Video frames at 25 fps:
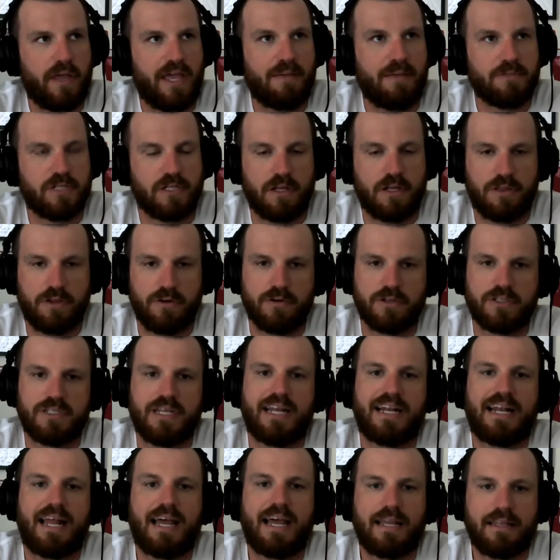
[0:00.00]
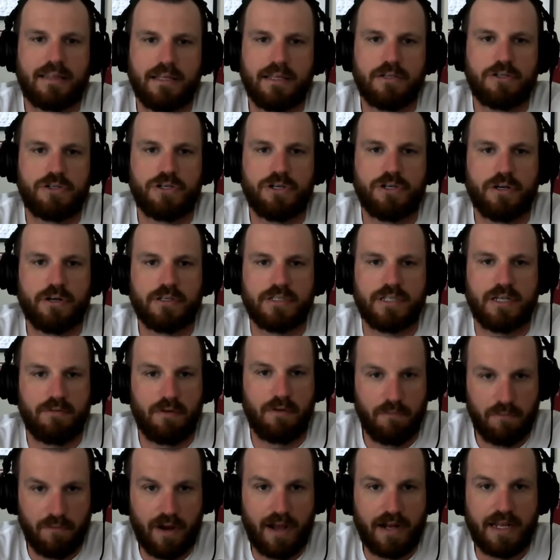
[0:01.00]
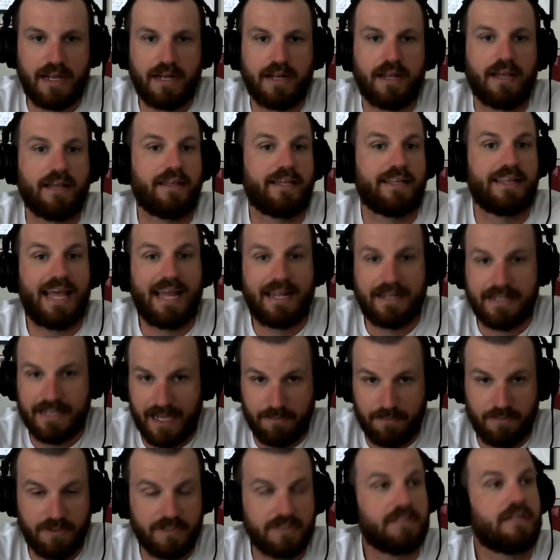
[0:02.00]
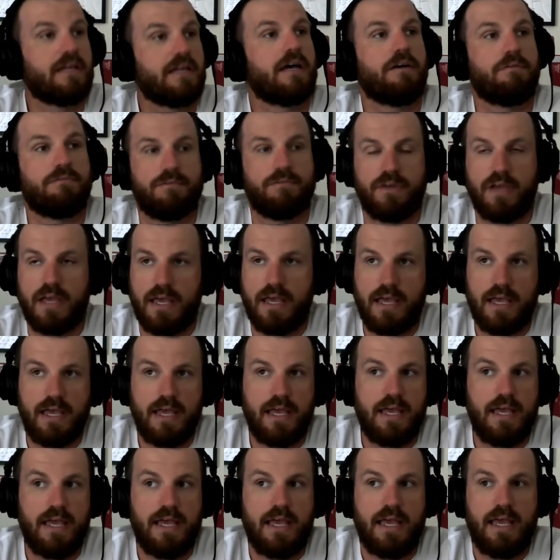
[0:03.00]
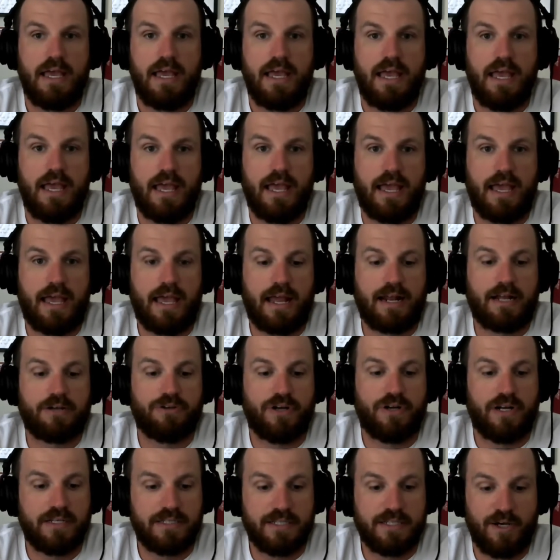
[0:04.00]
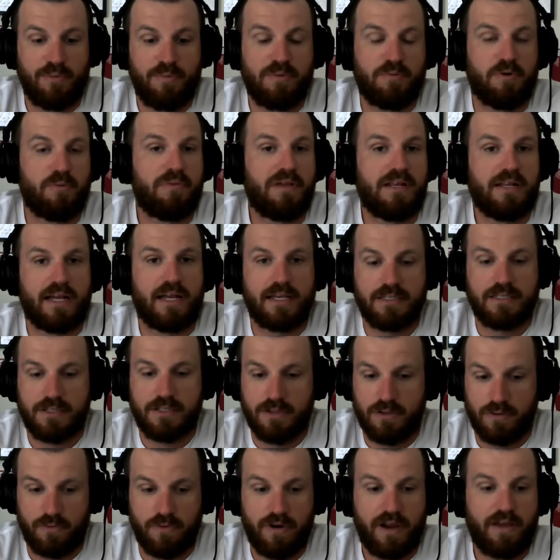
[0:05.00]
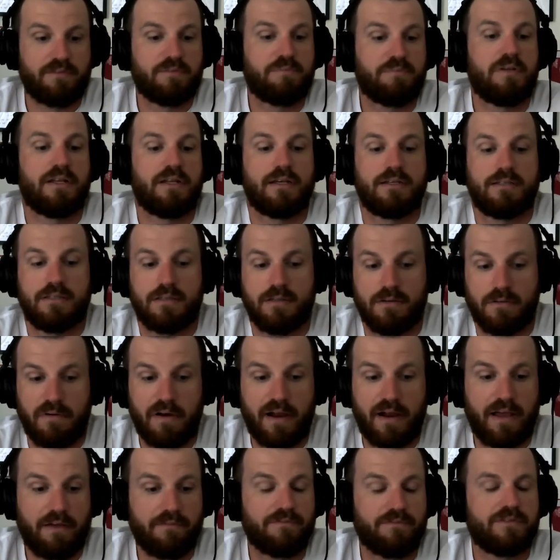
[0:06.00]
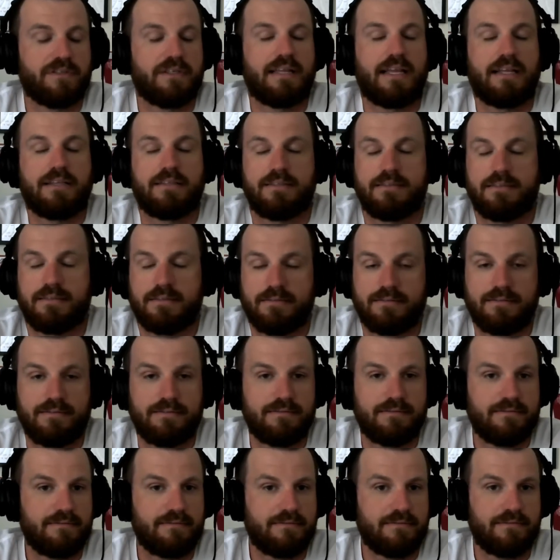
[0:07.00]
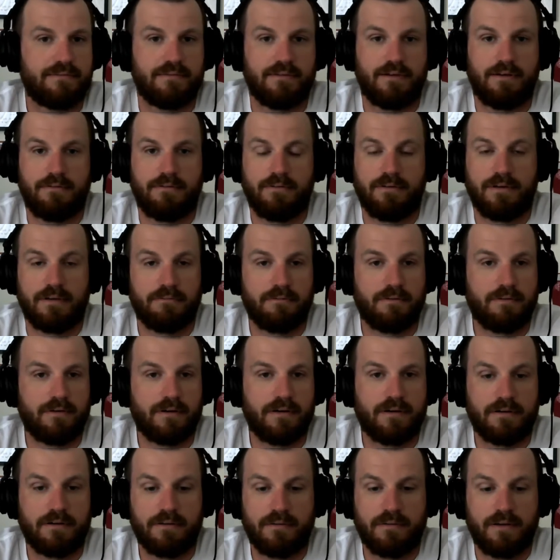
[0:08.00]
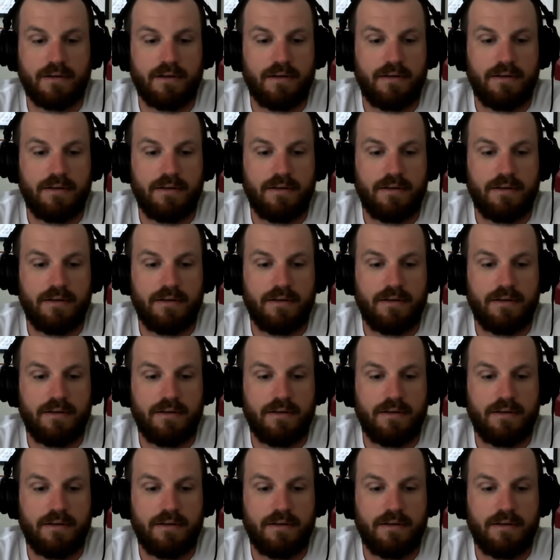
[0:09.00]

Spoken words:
games on a Thursday night this year instead of a Friday night, like that type of stuff. And I try to tell people, be nice to the refs, and that's so